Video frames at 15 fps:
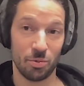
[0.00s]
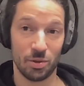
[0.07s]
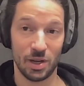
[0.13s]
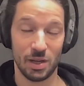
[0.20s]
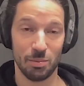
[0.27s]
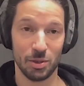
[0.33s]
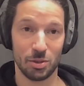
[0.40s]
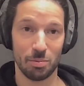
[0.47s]

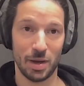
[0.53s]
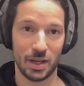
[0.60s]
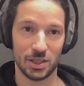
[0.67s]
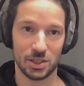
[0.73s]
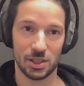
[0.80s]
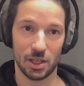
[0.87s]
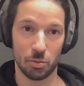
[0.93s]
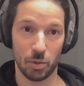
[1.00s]
able to
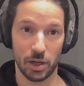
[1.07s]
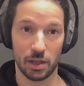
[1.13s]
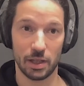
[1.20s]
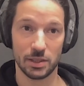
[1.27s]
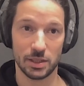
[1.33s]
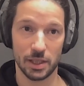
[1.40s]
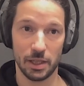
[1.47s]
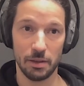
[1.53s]
manage that well,
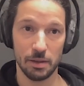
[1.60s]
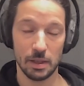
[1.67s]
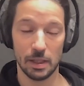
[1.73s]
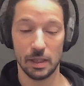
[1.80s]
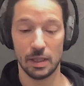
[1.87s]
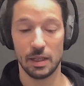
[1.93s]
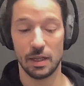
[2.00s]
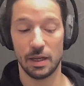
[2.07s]
I'd say,
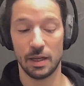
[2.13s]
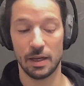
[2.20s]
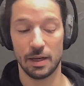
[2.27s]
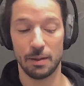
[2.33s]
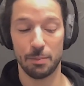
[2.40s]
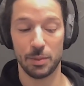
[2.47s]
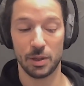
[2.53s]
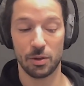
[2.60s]

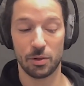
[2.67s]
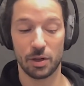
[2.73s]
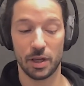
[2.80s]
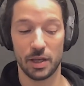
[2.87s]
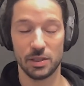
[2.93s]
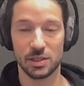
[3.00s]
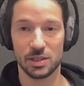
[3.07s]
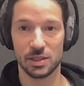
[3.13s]
in our
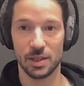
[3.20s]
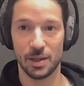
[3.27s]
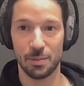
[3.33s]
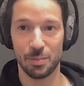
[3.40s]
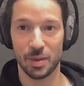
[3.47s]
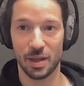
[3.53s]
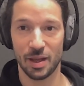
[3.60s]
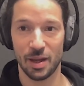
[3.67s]
case.
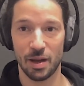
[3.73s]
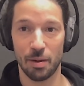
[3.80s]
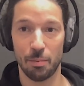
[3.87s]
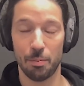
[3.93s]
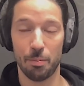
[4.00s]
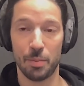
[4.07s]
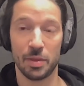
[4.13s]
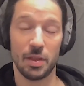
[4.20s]

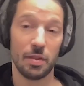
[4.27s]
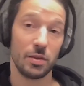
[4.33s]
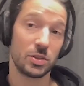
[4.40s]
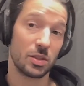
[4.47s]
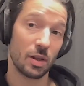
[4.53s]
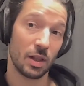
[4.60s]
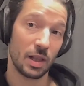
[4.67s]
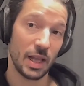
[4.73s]
But then there's
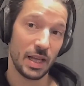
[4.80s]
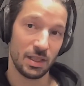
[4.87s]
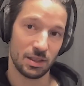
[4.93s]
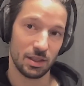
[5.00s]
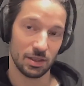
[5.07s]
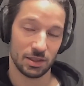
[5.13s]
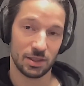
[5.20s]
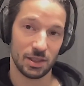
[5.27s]
the
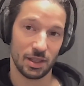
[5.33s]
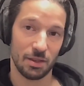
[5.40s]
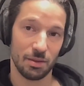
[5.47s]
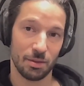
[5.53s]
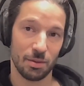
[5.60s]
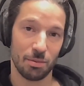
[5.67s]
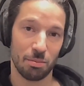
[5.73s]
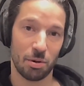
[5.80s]
latency
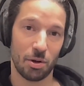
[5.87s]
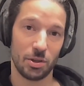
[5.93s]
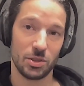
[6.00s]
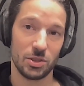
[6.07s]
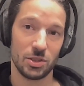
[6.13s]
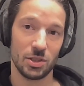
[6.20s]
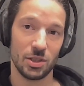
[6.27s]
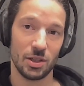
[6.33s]

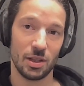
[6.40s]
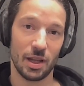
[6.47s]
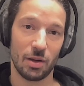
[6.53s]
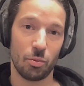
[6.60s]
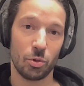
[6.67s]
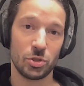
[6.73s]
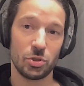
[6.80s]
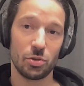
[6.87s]
part. Like,
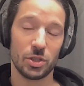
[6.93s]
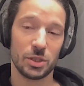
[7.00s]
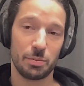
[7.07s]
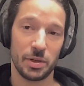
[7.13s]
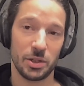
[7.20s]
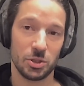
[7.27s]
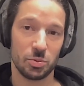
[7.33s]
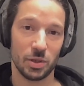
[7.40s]
what's your
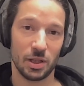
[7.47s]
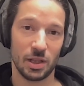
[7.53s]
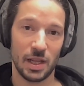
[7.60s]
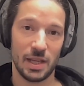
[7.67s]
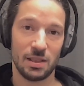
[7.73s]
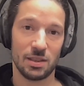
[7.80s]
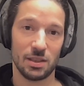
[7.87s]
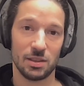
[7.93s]
experience with
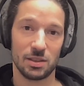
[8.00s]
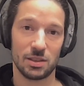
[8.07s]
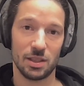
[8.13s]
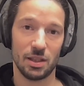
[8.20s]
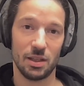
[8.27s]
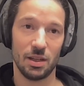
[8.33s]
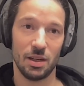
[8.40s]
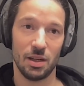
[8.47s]

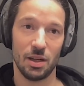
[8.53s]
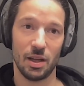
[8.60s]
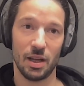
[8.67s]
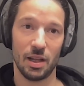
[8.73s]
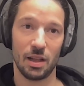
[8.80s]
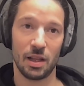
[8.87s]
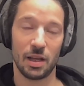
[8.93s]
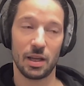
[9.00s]
latency?
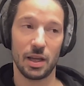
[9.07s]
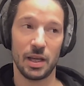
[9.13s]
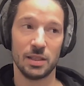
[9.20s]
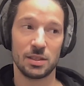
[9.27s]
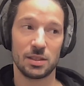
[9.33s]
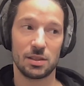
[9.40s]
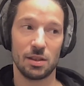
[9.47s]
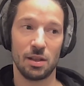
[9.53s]
Like,
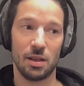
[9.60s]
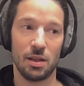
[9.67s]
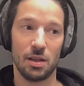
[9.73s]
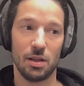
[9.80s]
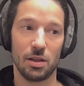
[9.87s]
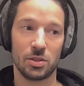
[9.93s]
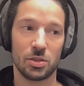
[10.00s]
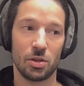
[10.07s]
is
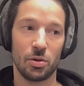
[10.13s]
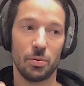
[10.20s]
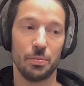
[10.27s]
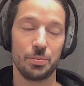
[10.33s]
the so